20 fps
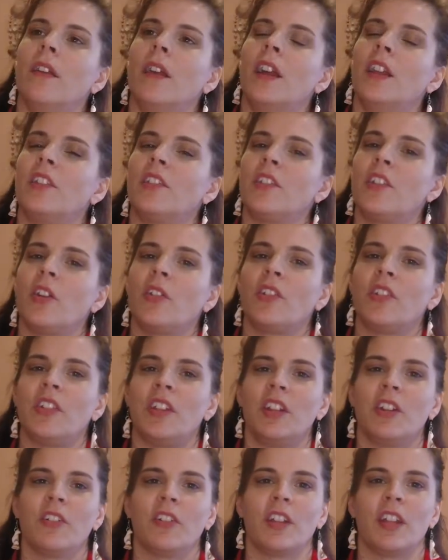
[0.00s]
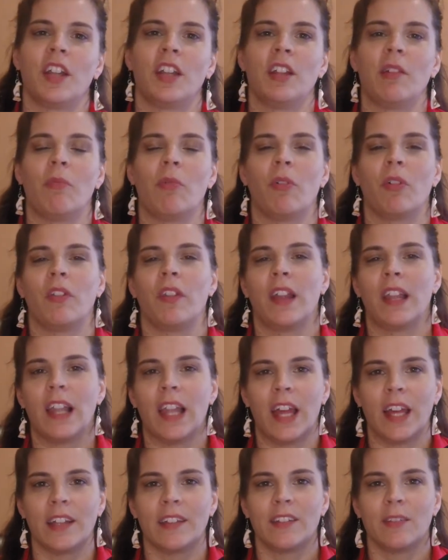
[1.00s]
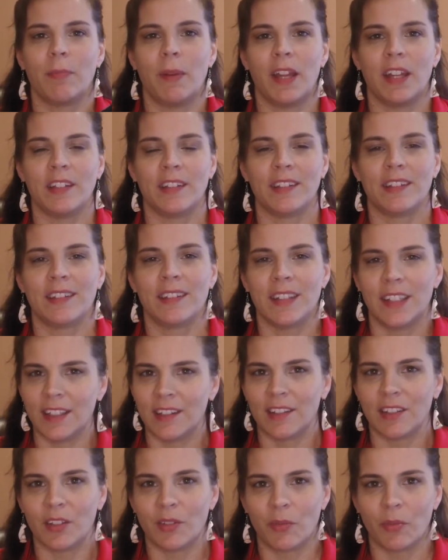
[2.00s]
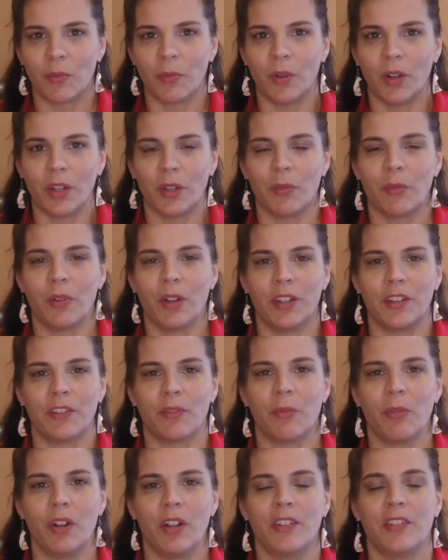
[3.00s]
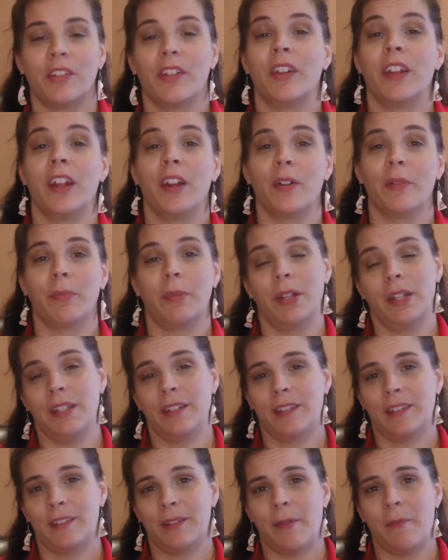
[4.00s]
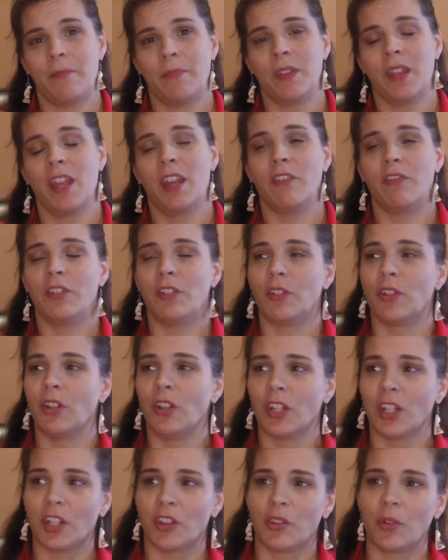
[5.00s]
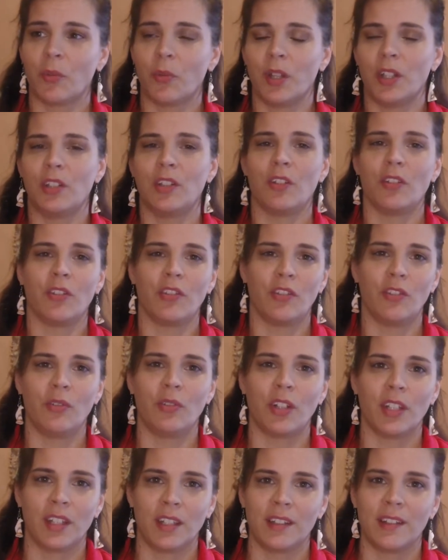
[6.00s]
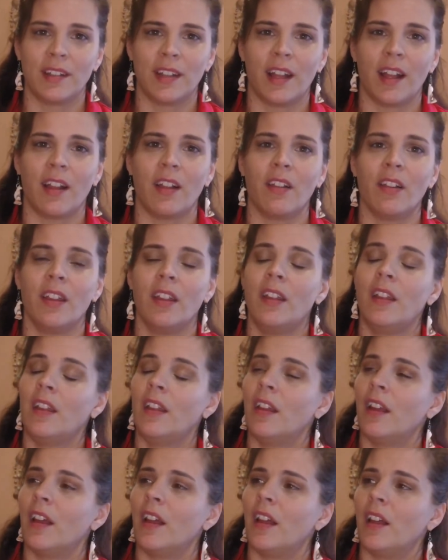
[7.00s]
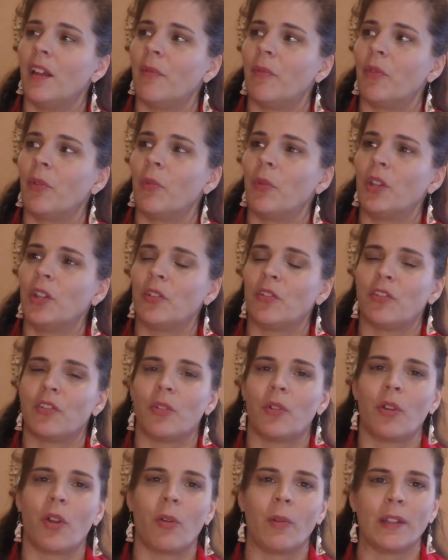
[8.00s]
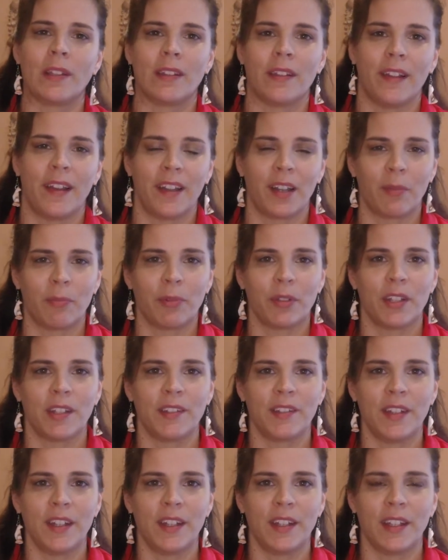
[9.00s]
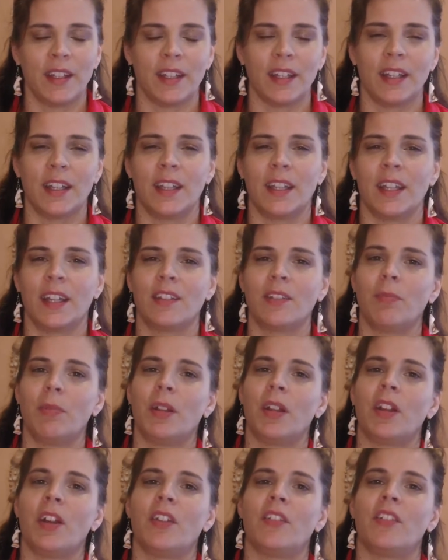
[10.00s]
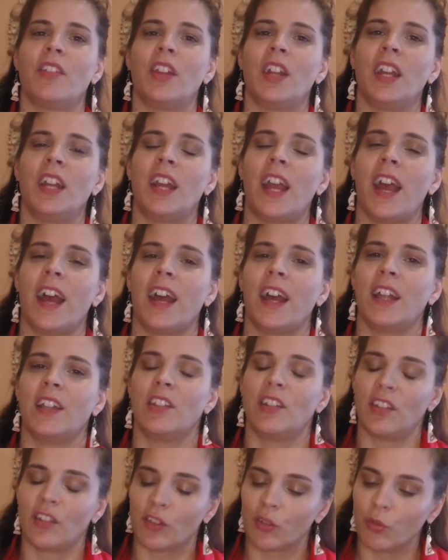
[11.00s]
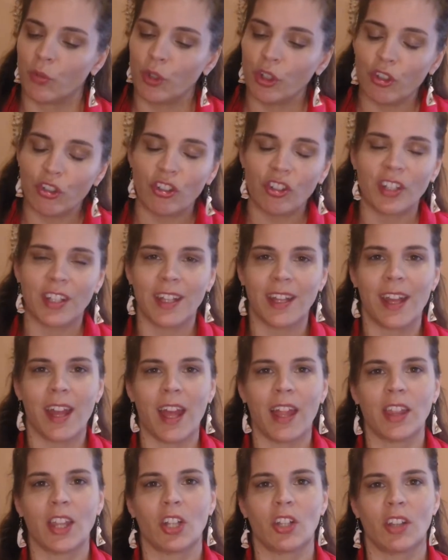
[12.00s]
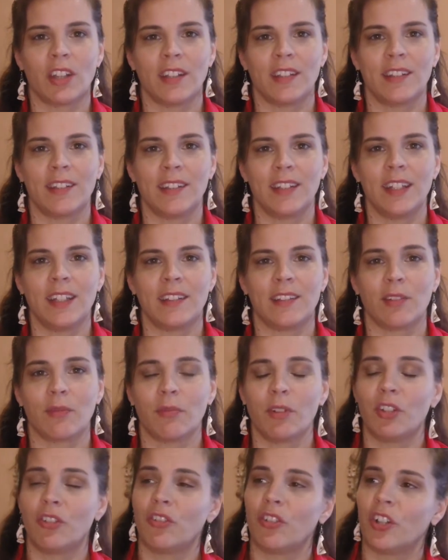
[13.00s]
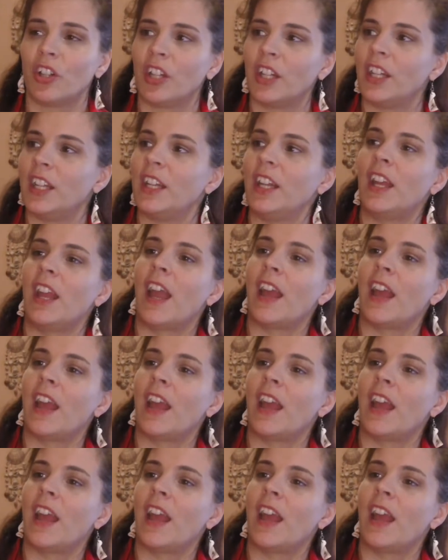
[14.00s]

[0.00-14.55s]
It's no secret anymore that leg space isn't what it once was on airplanes. If you look at the windows, you can tell the windows don't always line up with the seating, and that's because they had squished together the seats. Originally,